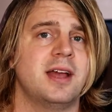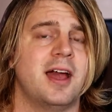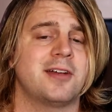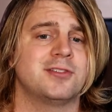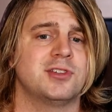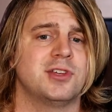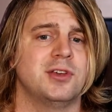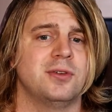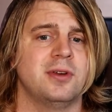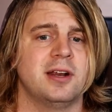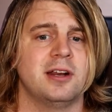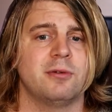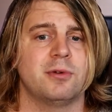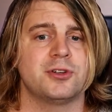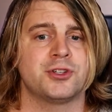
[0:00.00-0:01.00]
execute
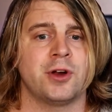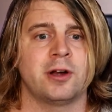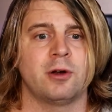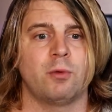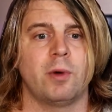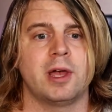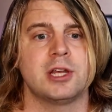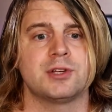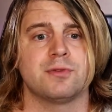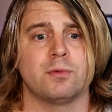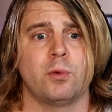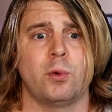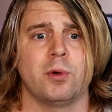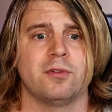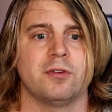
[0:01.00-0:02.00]
anyone trying to wage
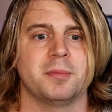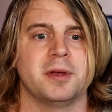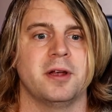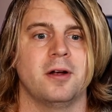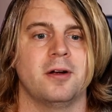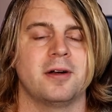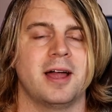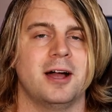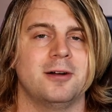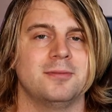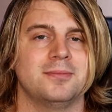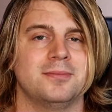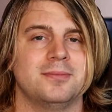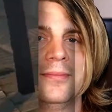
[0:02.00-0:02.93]
war from here on out.